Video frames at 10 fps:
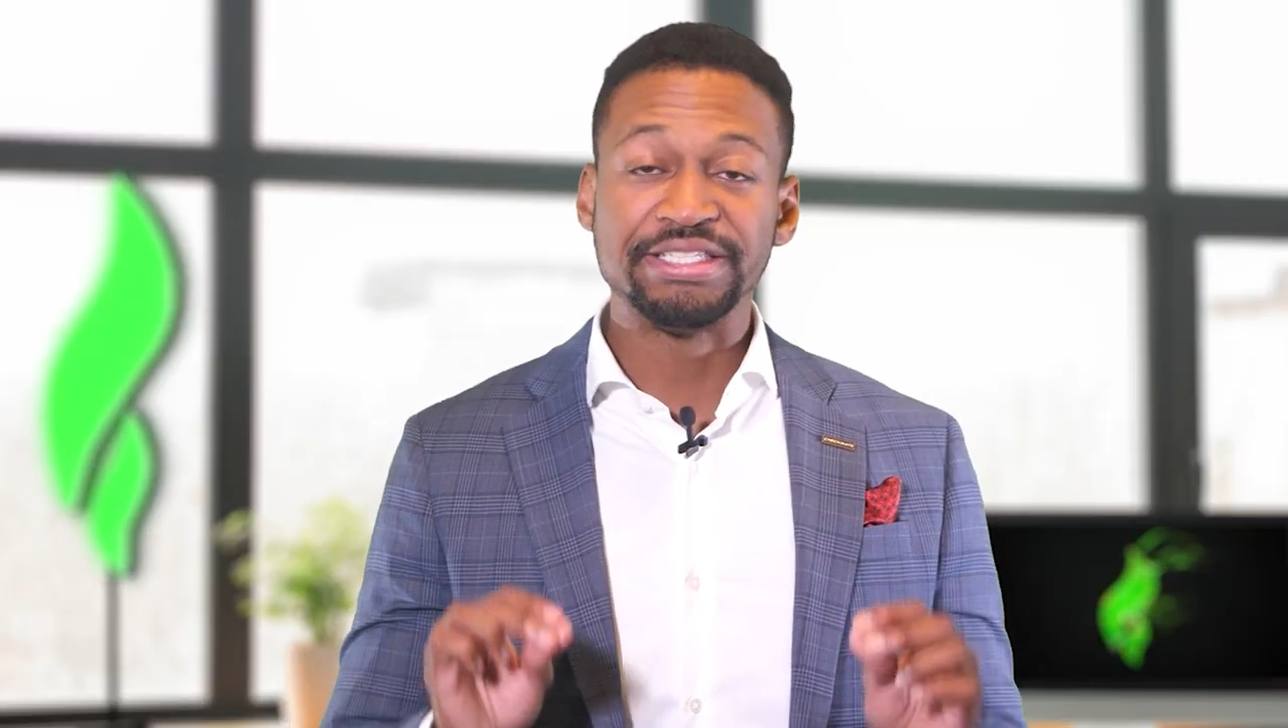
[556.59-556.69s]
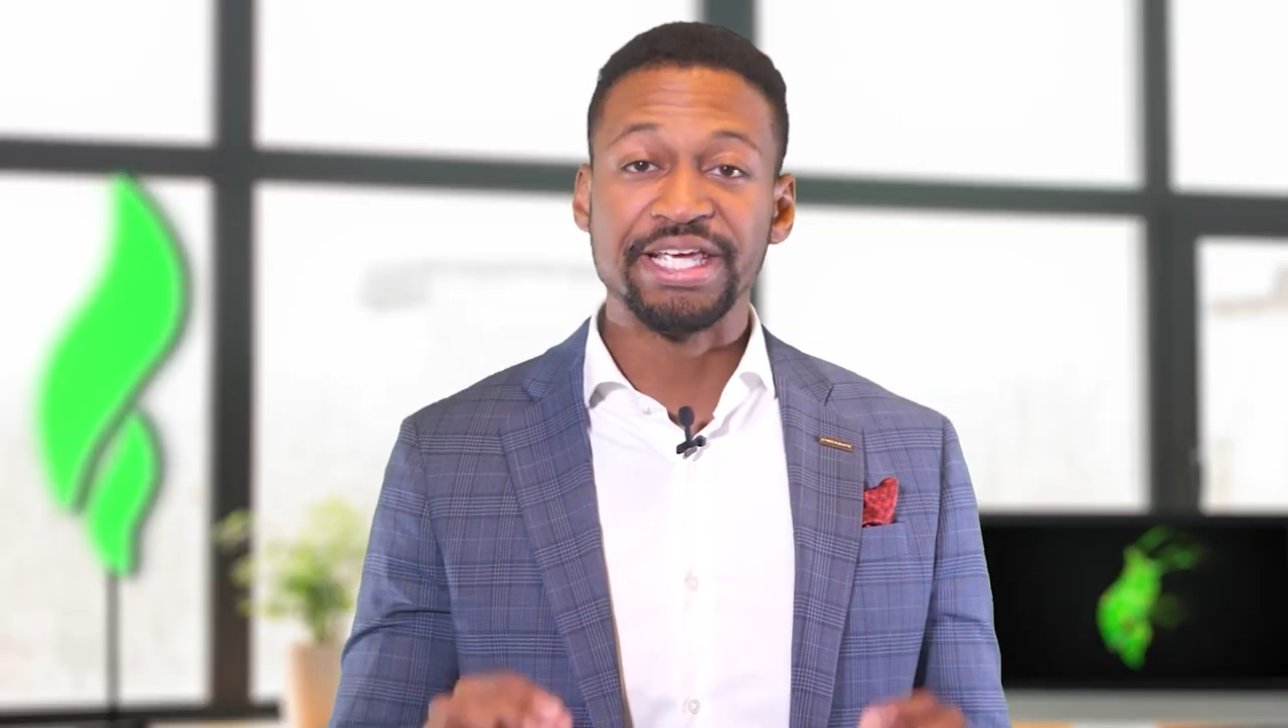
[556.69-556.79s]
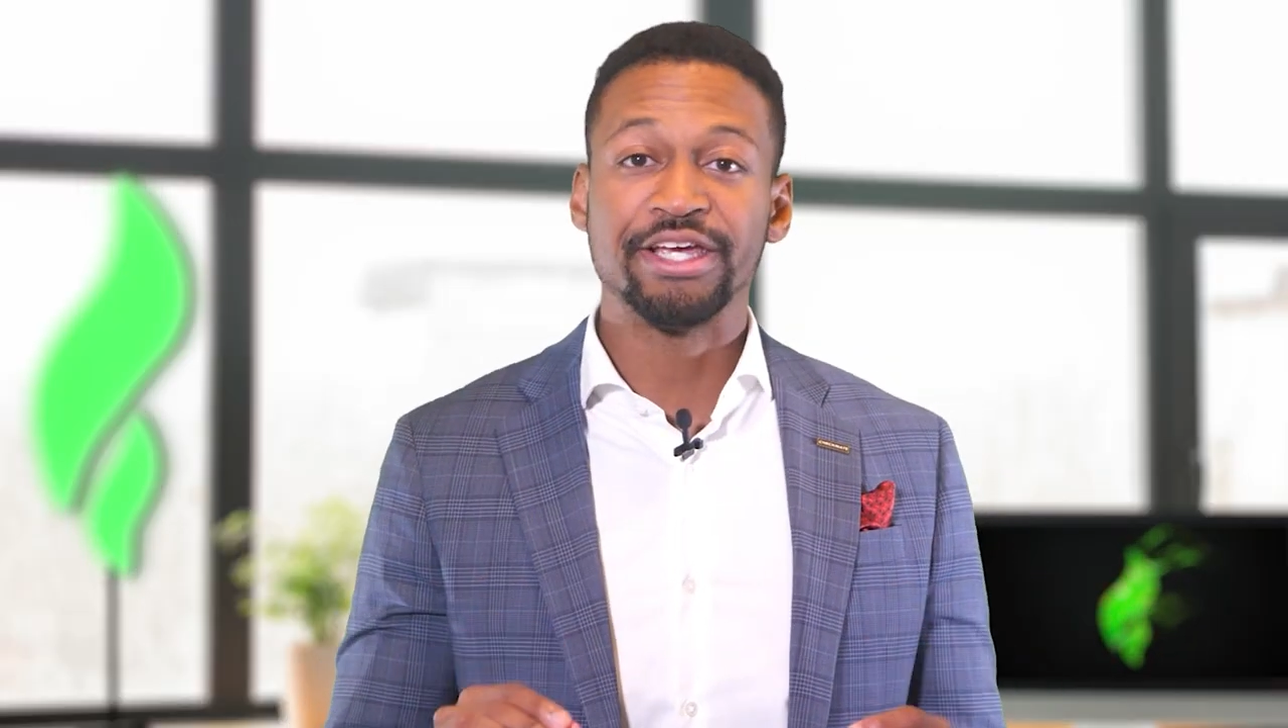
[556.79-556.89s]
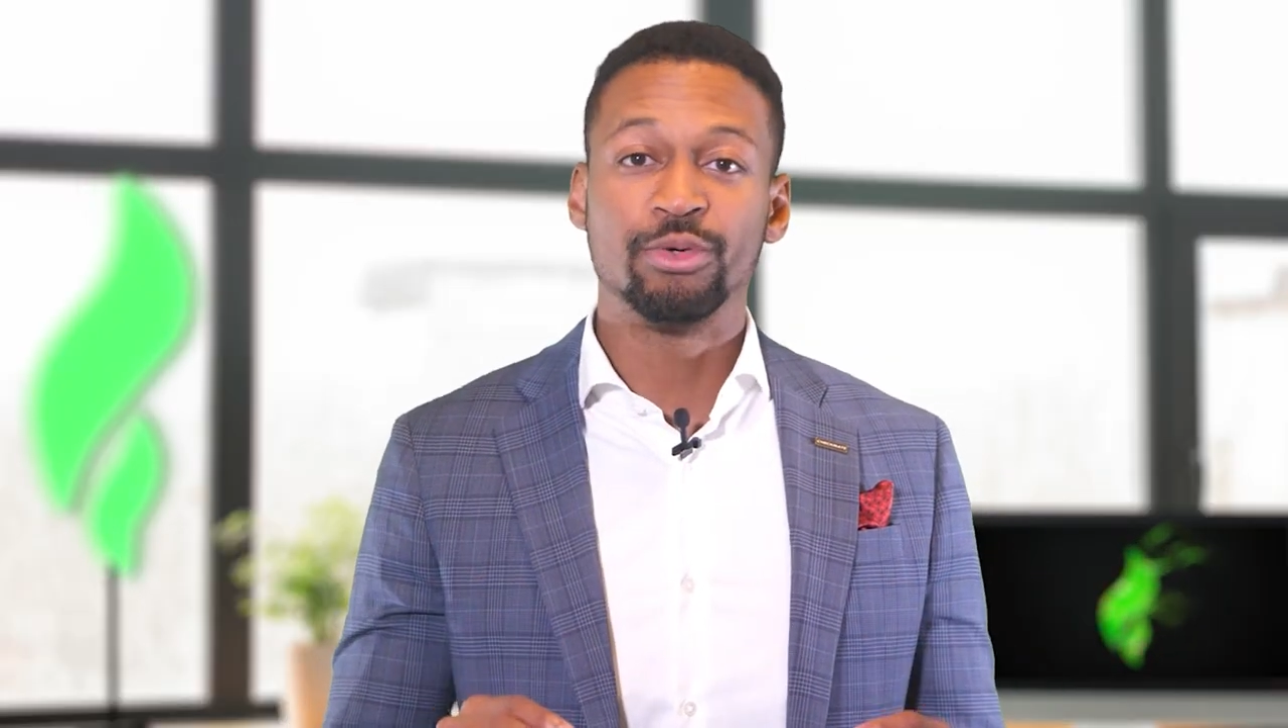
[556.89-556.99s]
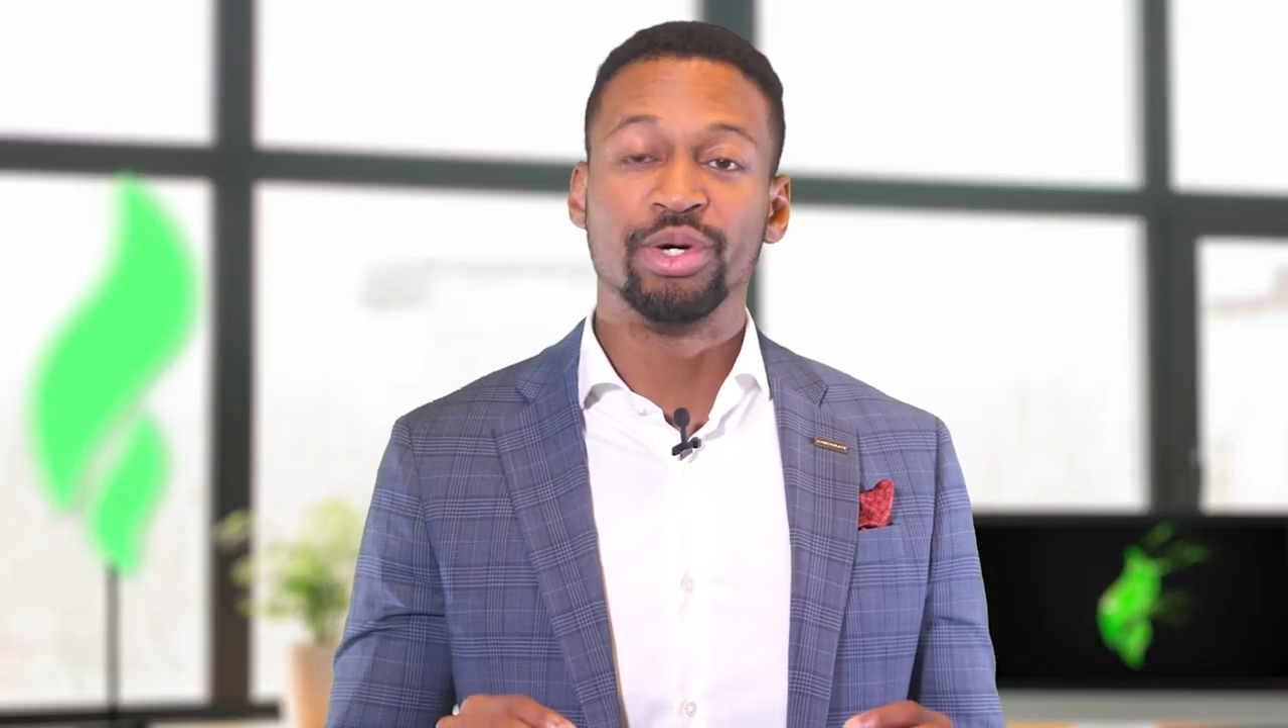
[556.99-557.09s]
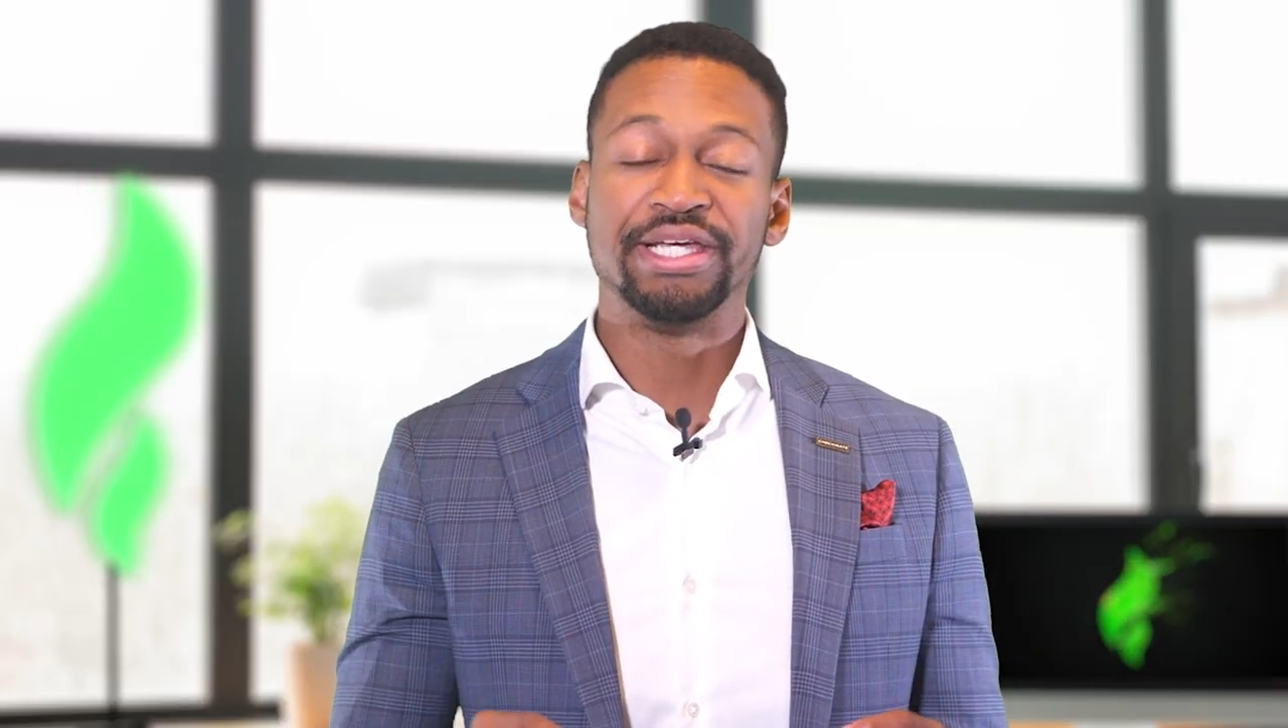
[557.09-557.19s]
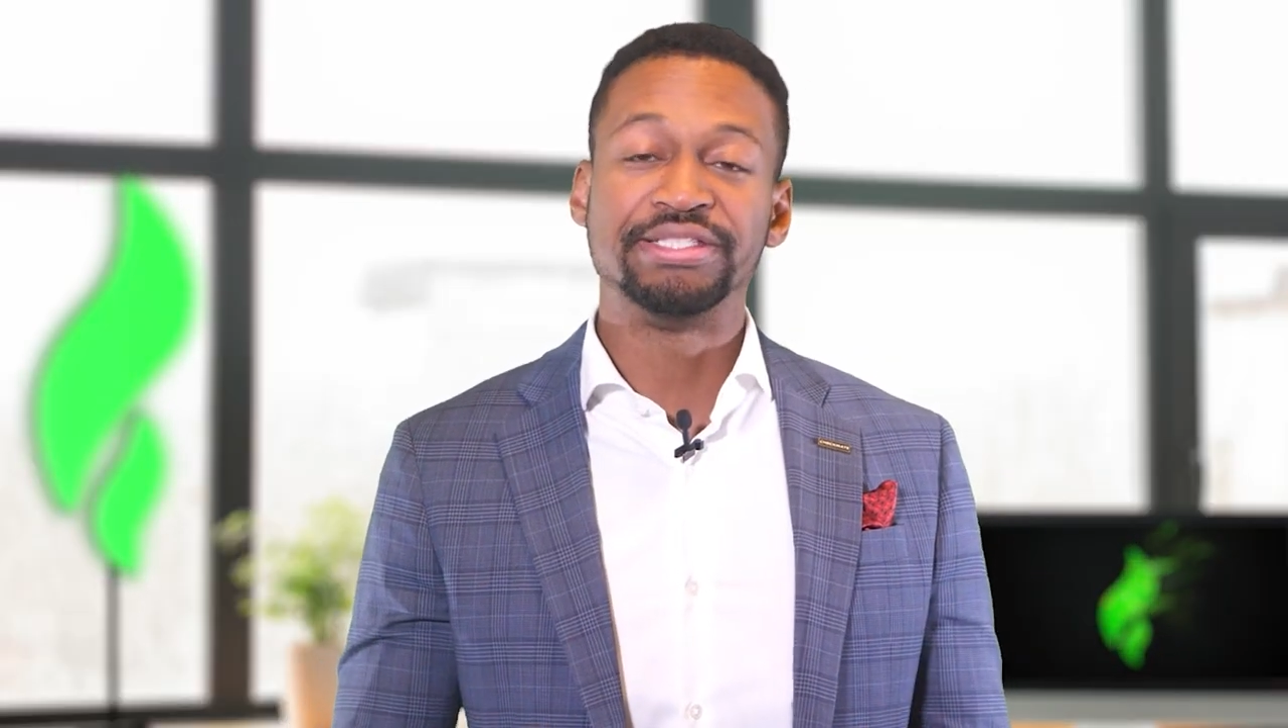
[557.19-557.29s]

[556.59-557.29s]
takeaway